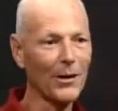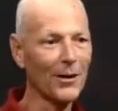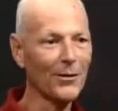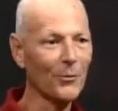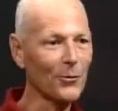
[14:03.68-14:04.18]

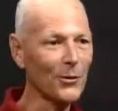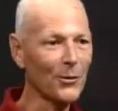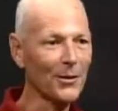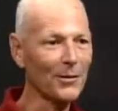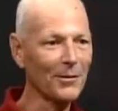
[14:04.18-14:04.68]
else that was
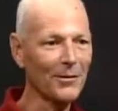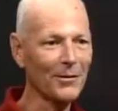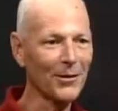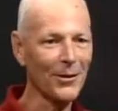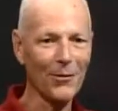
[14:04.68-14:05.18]
doing it.
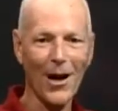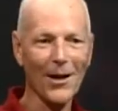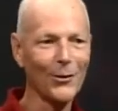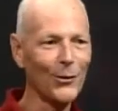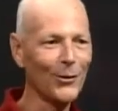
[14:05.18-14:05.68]
Didn't know how
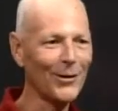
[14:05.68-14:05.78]
to do it.